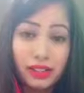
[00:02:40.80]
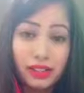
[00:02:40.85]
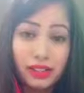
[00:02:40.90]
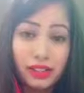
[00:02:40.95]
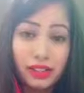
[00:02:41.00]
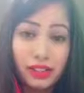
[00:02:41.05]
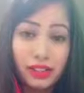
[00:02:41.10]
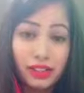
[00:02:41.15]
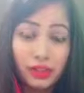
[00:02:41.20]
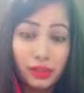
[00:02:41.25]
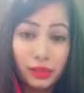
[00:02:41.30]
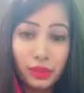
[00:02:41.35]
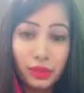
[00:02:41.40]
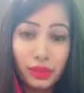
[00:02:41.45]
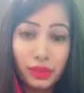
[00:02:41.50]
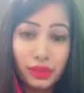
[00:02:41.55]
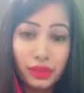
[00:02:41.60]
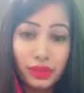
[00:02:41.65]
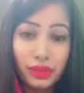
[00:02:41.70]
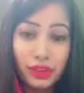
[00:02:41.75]
control
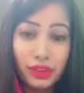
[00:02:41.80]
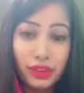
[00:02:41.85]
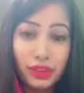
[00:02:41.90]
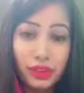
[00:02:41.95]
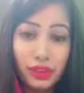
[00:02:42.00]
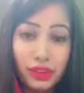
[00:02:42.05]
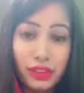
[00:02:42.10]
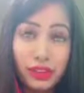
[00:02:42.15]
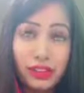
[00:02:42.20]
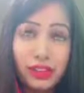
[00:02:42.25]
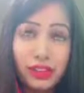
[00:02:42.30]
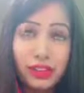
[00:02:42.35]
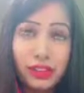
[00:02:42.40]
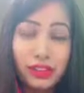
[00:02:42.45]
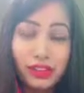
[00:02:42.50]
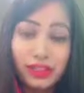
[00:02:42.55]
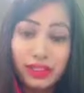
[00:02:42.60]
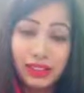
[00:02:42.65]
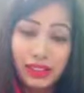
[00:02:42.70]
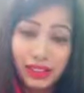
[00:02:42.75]
your thoughts and your
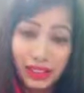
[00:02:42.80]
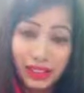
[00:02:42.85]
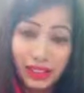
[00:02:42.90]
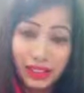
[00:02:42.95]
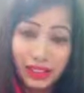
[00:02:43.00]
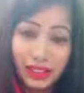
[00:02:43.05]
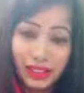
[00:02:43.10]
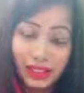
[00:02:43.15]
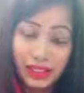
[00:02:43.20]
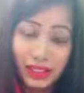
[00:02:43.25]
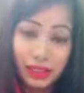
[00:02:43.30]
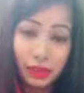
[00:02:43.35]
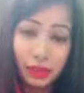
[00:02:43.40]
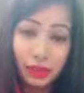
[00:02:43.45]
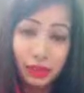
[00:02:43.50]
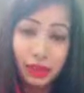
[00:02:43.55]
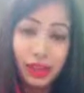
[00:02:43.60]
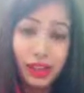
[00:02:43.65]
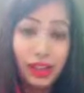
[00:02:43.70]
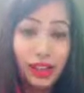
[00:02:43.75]
anxiety
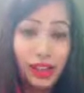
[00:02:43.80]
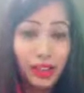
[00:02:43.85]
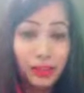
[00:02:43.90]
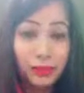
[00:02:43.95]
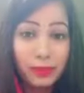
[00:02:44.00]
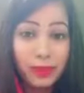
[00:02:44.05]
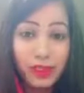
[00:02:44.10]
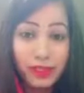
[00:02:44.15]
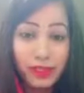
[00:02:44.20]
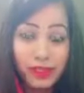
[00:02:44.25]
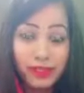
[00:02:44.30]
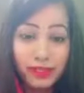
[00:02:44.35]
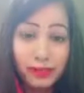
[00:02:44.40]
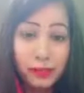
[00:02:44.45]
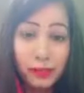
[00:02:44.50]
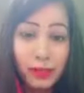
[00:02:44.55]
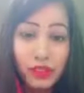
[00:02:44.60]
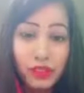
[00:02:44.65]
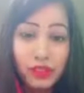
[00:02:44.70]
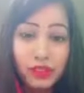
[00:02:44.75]
through ERP,
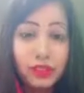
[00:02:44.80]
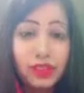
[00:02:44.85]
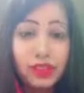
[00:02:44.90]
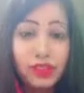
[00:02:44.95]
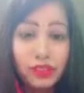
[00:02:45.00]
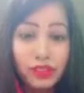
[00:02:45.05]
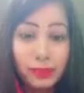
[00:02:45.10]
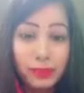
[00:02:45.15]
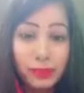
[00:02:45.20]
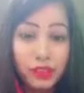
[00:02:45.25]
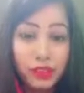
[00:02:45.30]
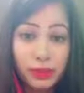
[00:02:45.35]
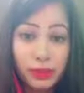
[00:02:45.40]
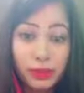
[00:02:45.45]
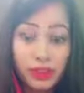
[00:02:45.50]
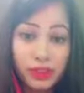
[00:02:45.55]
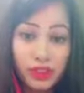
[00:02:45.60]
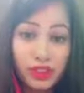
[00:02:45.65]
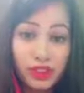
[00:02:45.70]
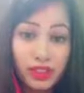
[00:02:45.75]
Exposure and Response
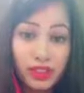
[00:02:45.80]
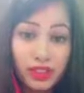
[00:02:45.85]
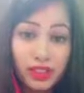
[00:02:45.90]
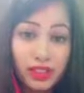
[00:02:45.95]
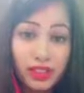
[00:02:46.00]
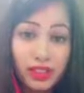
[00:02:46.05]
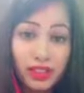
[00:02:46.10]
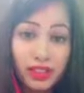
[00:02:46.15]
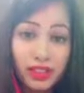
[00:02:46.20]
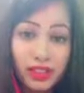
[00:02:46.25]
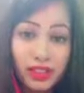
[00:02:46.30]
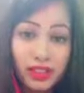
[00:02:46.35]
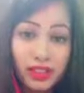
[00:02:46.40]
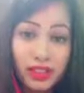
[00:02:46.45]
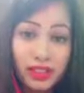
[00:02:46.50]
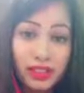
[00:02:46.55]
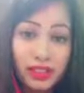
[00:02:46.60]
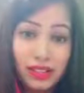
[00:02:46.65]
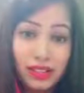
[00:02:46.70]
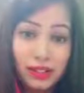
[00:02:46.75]
Prevention,
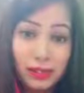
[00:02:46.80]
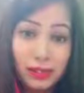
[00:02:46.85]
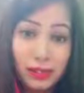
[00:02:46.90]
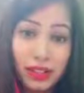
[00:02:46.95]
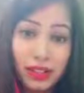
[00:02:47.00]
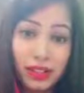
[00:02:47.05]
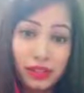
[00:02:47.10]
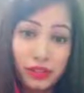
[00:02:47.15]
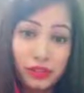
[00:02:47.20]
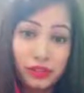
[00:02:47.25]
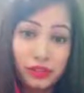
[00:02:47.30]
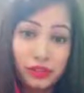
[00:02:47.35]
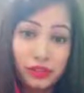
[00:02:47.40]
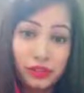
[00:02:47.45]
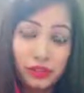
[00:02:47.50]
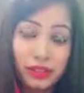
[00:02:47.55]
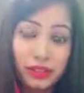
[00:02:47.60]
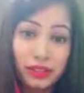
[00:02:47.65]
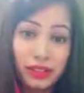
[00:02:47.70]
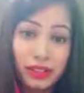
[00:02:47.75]
part of
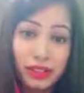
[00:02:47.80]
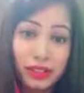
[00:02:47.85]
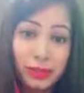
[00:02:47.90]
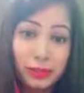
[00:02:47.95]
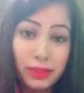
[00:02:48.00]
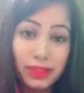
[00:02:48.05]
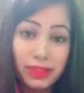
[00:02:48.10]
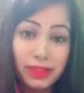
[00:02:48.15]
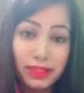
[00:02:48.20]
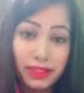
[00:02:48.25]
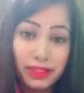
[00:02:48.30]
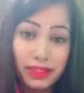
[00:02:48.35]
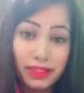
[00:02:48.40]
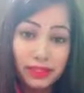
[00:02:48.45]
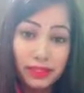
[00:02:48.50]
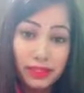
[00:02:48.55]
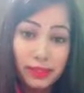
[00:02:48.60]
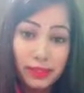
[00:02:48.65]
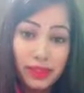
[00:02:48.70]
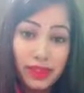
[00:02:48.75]
CBT.
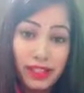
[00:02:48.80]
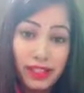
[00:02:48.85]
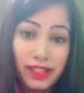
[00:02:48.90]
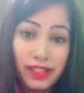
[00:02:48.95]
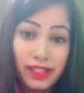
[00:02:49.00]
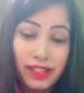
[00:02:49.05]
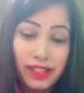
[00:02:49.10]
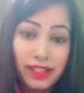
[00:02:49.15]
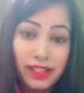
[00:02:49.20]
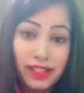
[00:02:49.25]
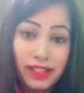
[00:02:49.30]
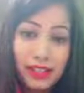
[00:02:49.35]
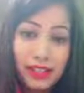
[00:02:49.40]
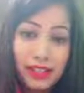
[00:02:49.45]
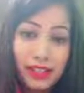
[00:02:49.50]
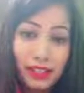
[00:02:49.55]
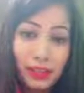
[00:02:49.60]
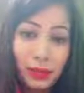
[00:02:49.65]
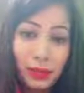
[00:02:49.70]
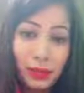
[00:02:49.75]

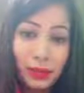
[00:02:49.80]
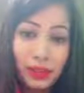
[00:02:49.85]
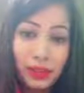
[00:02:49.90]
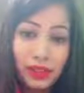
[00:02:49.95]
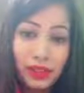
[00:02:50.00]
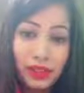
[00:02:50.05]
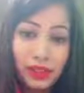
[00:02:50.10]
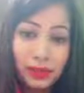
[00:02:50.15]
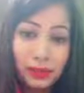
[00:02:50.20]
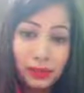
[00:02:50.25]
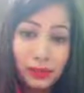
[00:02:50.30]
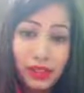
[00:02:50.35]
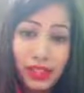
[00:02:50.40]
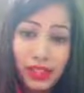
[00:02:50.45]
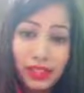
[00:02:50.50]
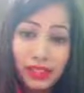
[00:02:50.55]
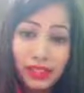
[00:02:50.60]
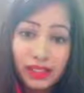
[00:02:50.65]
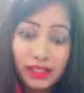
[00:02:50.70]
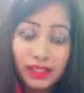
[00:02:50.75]
So
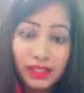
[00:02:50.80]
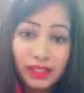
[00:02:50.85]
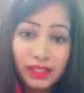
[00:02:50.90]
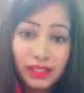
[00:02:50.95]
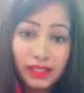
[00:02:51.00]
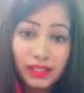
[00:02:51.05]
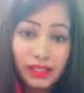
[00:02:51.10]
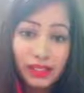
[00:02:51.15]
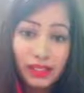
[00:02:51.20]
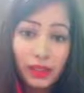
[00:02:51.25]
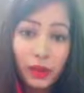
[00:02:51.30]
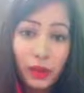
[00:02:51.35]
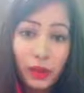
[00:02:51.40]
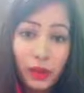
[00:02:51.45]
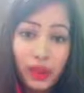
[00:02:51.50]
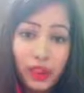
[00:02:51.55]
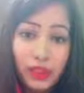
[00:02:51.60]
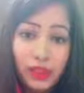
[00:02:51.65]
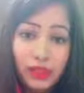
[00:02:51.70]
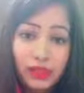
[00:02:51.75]
please go
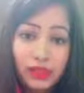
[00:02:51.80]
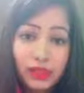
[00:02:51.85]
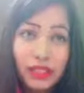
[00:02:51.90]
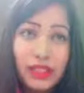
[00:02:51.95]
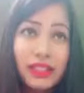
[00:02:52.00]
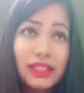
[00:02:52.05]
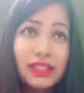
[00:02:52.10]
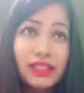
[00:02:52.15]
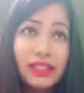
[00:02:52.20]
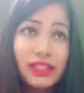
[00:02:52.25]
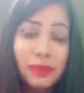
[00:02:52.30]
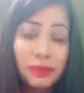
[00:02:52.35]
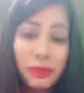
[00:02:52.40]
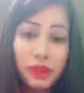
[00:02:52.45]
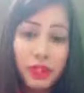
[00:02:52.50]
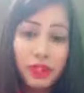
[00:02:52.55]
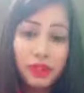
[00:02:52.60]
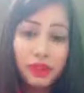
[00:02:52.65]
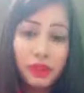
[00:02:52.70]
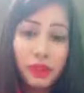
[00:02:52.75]
ahead with this
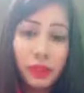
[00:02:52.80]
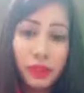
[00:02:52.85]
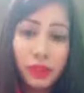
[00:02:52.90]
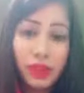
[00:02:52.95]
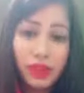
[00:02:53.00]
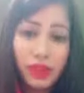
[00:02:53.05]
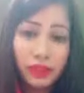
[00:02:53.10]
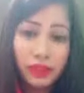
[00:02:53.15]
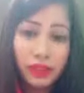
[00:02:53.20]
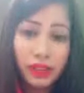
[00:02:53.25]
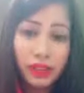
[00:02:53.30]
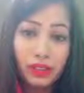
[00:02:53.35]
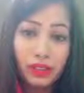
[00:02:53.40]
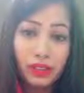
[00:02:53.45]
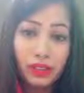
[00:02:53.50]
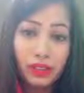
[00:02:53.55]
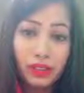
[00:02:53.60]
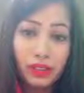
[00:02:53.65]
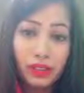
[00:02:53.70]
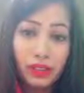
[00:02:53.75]
therapy if you are having
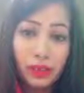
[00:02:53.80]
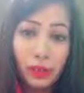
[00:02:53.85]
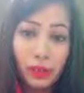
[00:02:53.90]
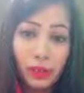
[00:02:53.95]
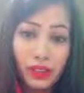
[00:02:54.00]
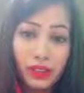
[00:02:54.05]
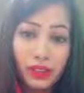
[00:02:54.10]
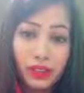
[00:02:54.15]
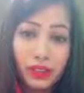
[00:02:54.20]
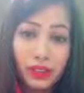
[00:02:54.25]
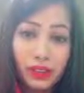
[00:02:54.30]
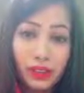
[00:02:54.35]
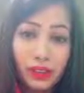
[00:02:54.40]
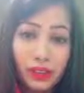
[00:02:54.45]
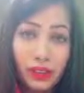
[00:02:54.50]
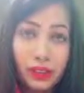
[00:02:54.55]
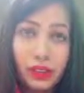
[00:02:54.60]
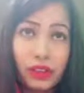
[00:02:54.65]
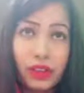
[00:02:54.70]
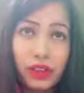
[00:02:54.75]
OCD,
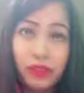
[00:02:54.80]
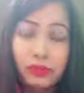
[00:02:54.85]
or